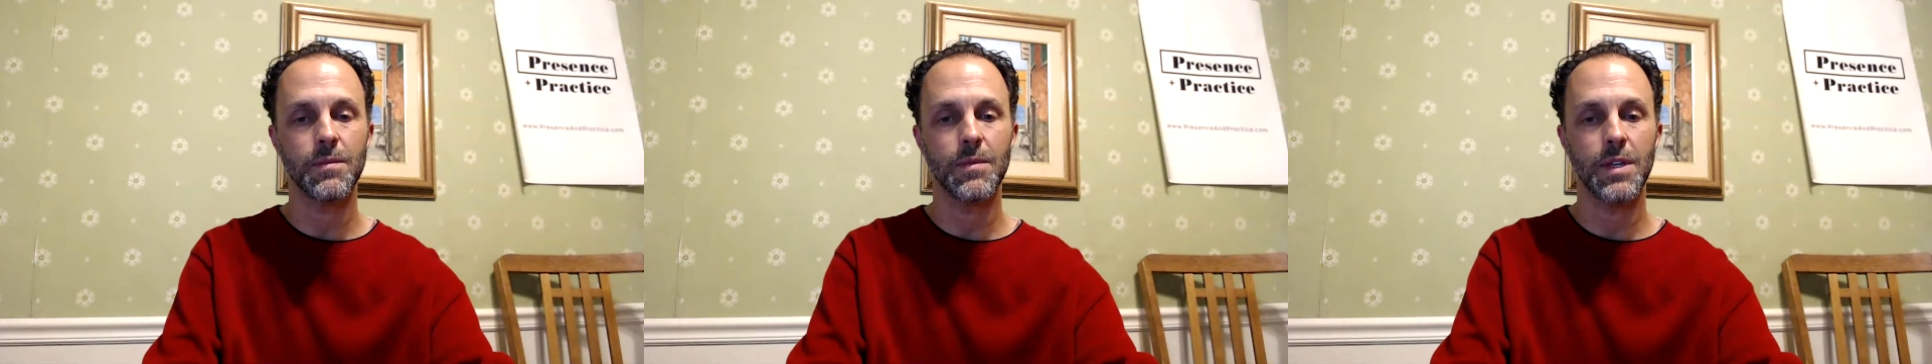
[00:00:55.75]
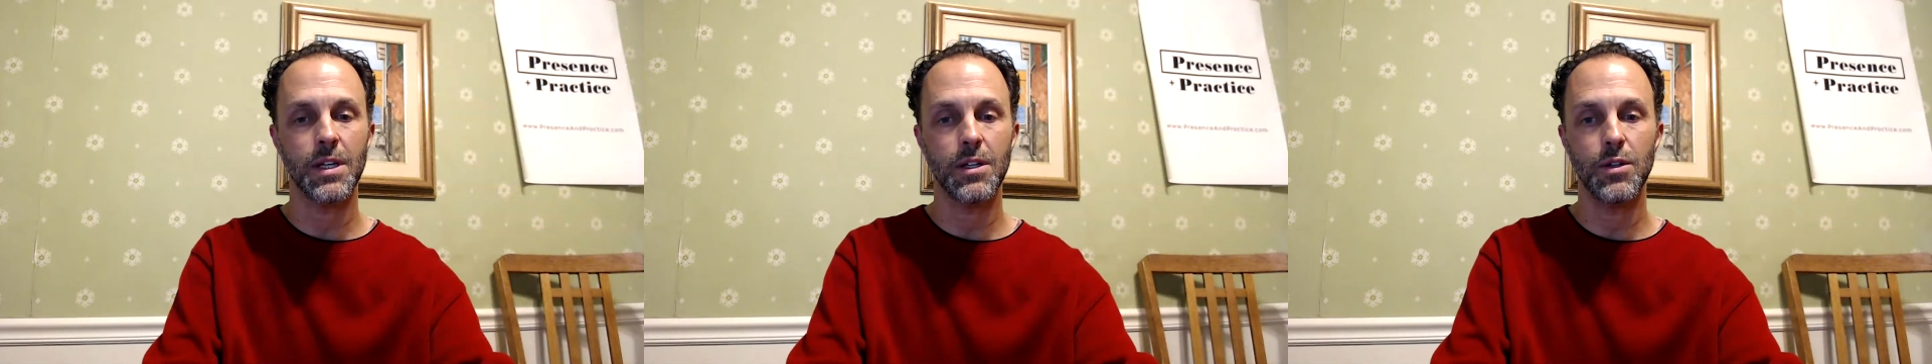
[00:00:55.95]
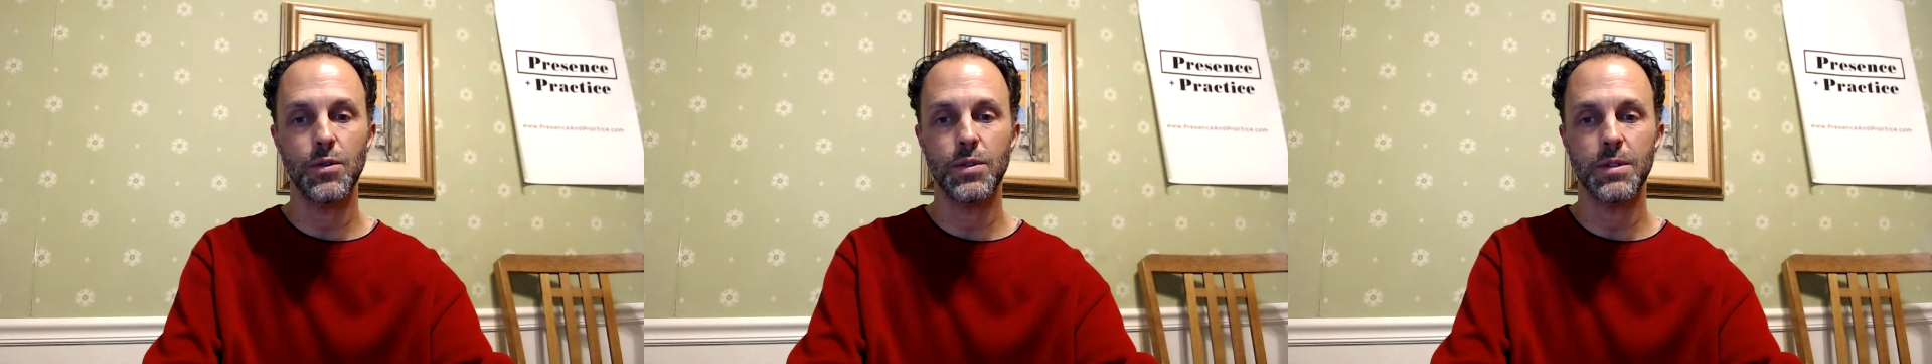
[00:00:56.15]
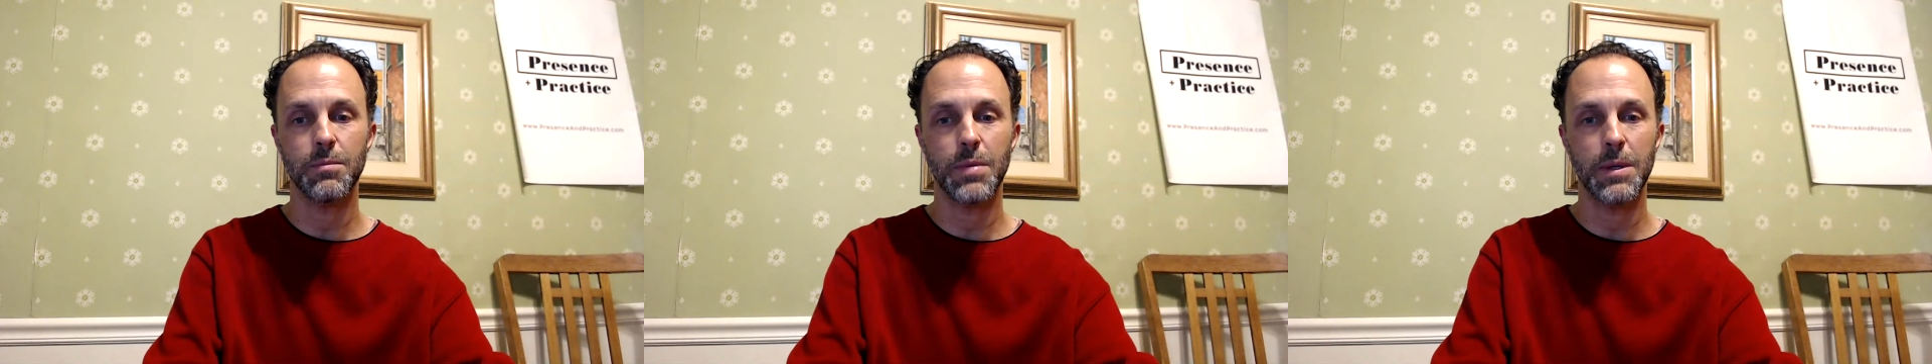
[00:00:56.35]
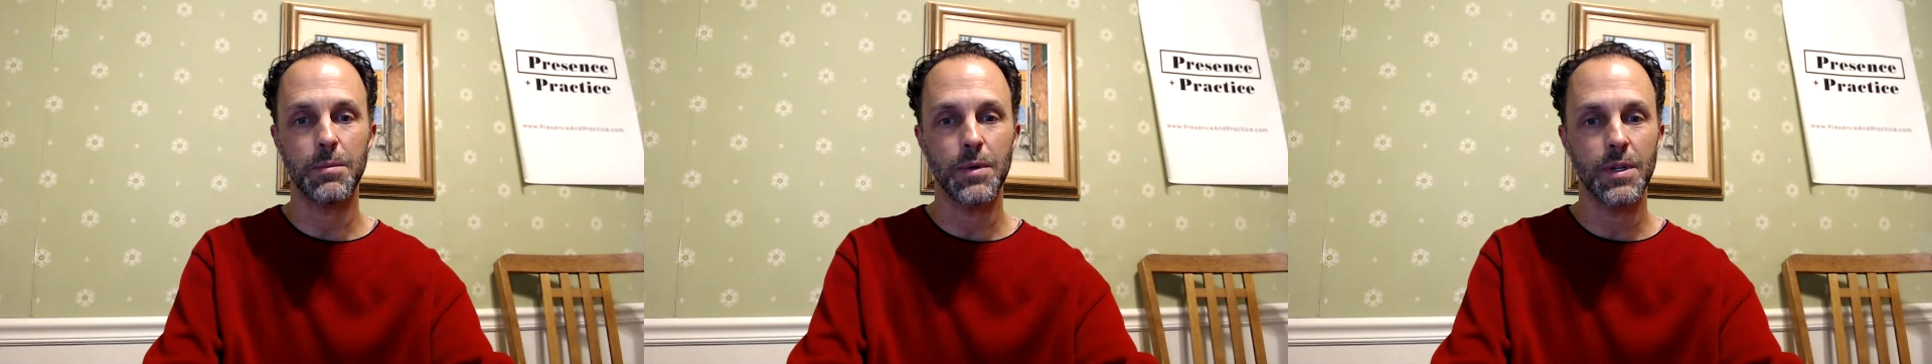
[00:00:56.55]
include some
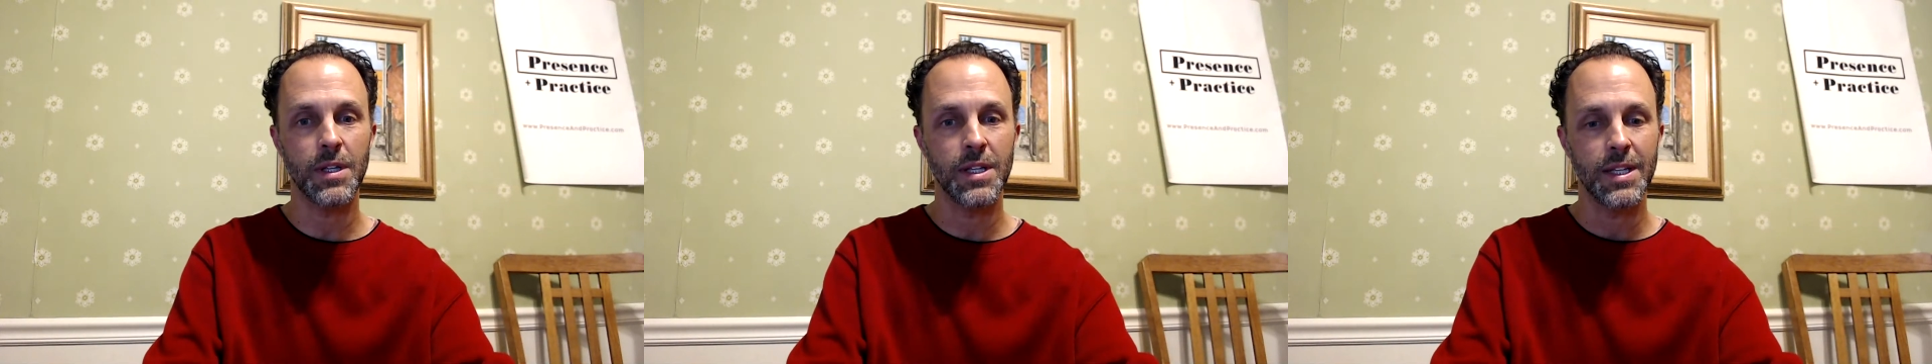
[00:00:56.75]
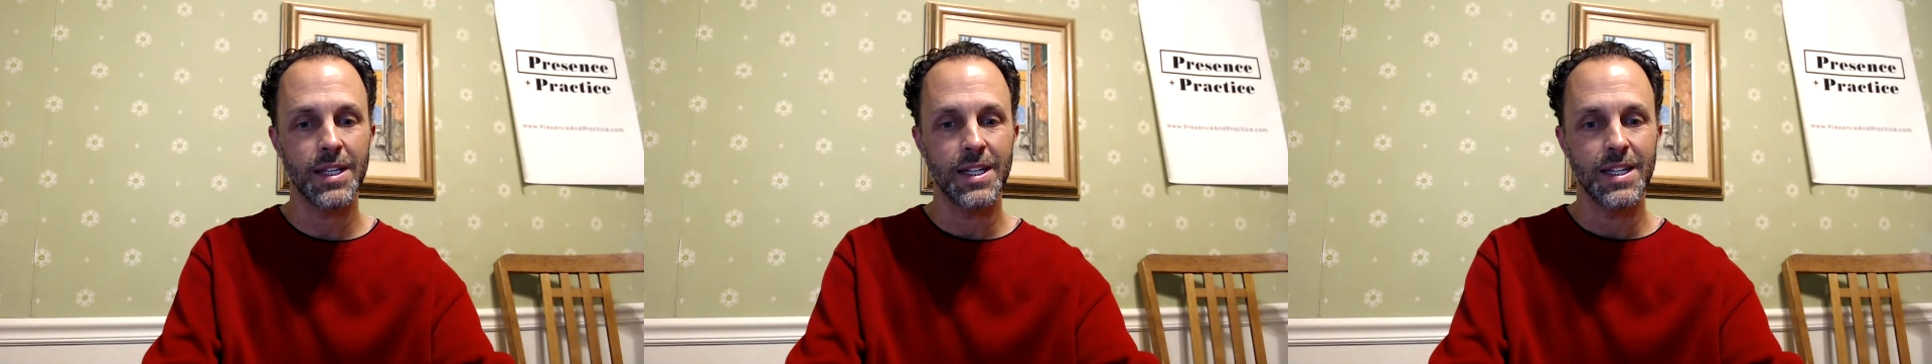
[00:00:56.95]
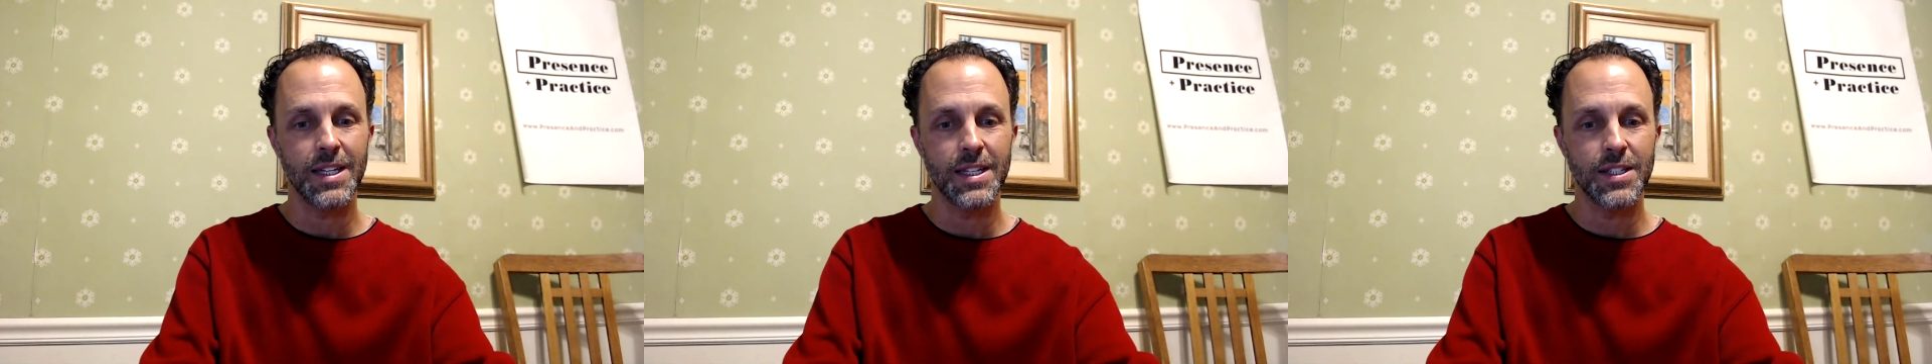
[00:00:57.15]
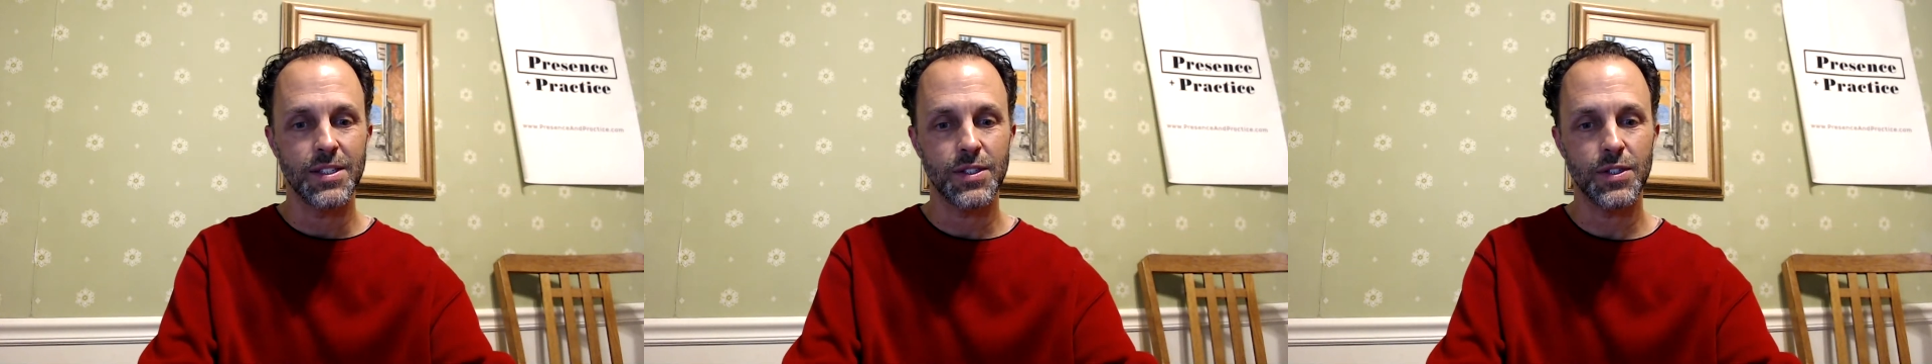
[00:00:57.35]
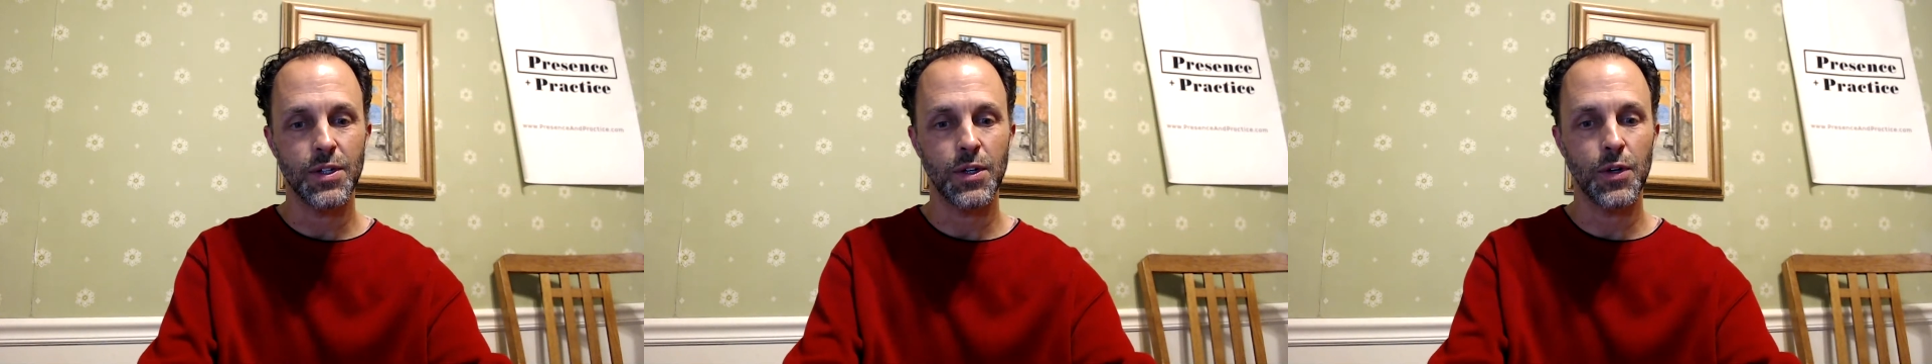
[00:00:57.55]
people.
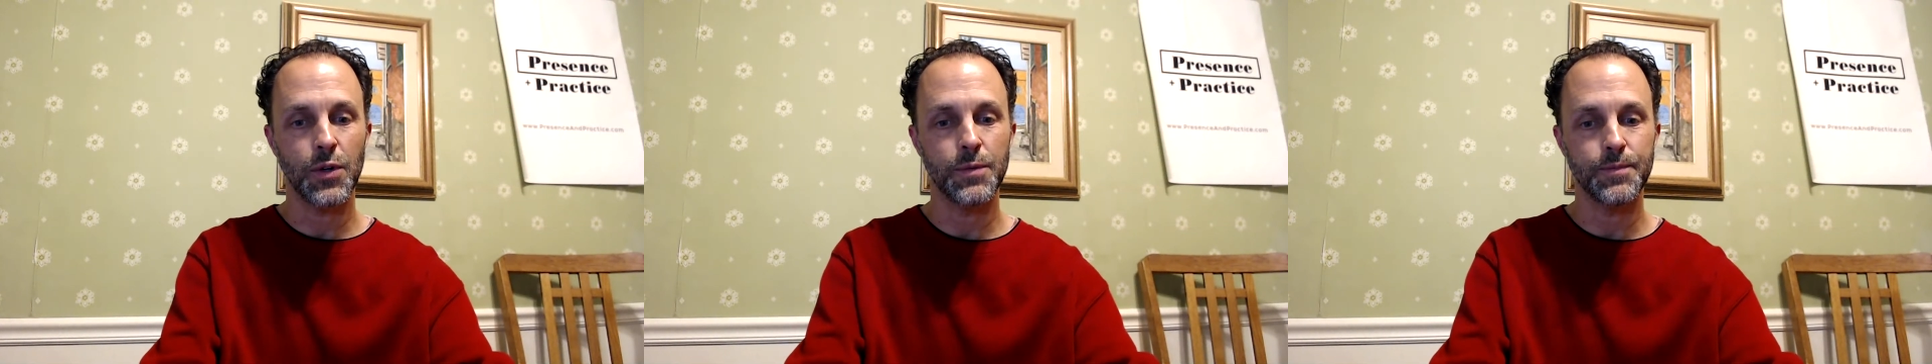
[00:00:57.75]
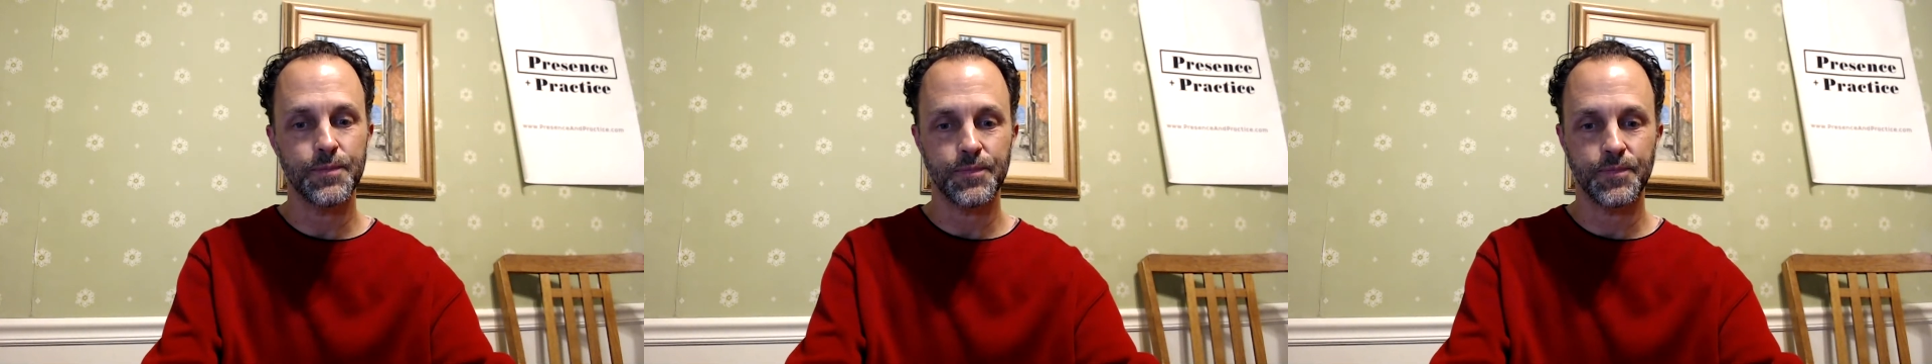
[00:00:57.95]
So